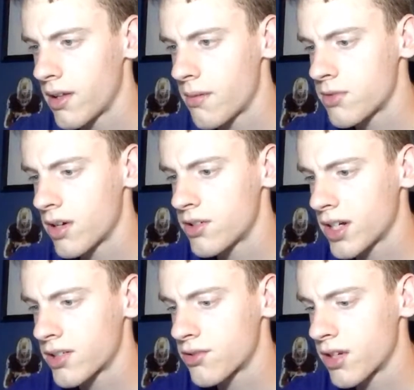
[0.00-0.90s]
I'm trying to
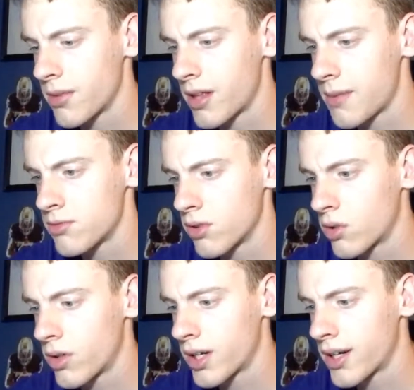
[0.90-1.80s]
check Streamlabs real
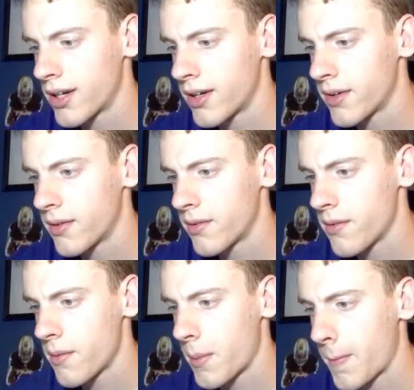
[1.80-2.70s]
quick.
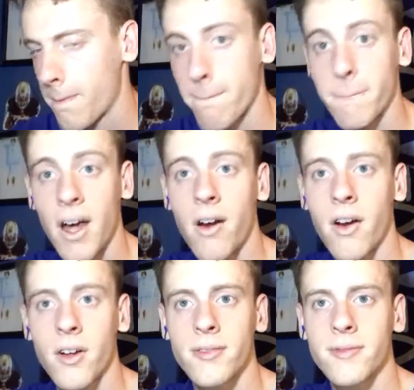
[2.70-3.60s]
I don't know.